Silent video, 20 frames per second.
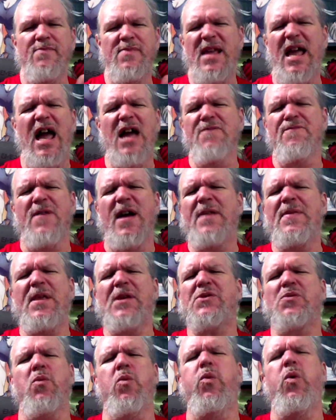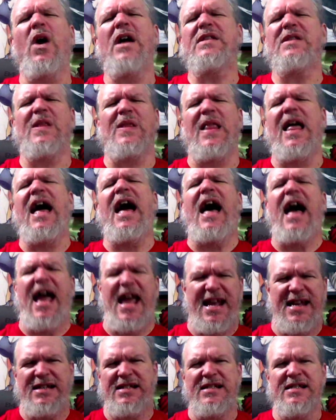I find this one
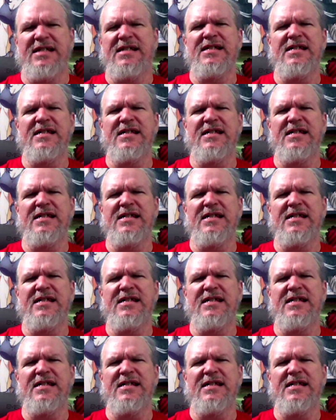line